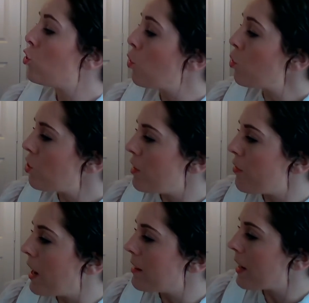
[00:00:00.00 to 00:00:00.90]
Georgie
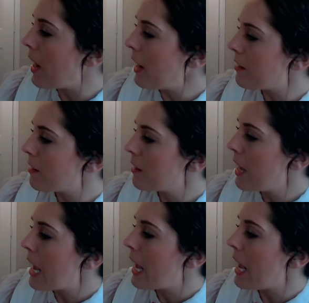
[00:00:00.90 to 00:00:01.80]
finds a kite.
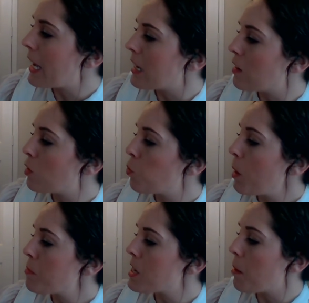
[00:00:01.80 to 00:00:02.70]
It gets
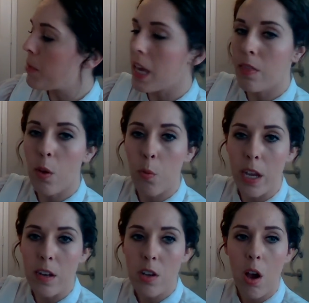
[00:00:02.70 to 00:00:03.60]
swept up in the
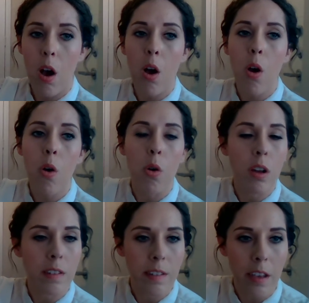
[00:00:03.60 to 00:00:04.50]
wind.
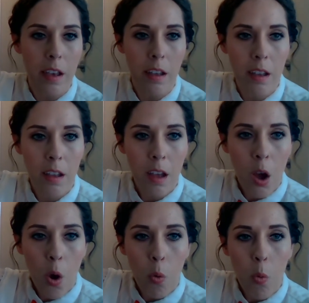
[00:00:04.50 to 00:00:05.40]
Oh dear,
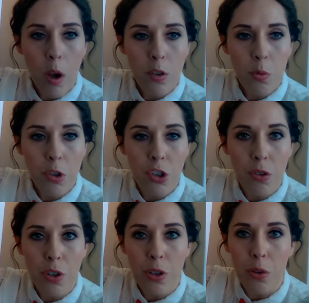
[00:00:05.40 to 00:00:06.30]
what would
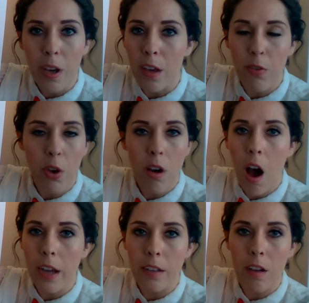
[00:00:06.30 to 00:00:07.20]
you do if your
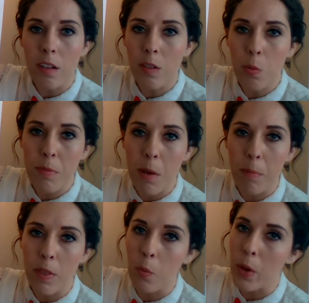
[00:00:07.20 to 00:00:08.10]
kite got swept
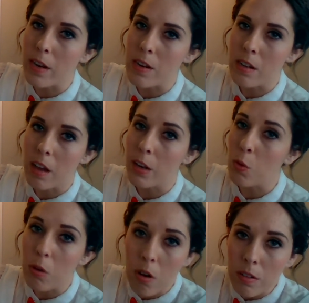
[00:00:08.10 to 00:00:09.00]
up in the wind and
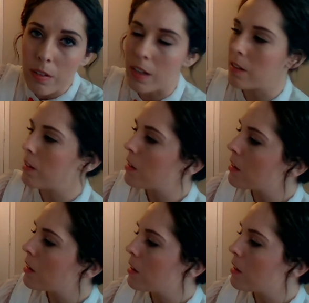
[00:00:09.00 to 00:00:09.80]
you lost it?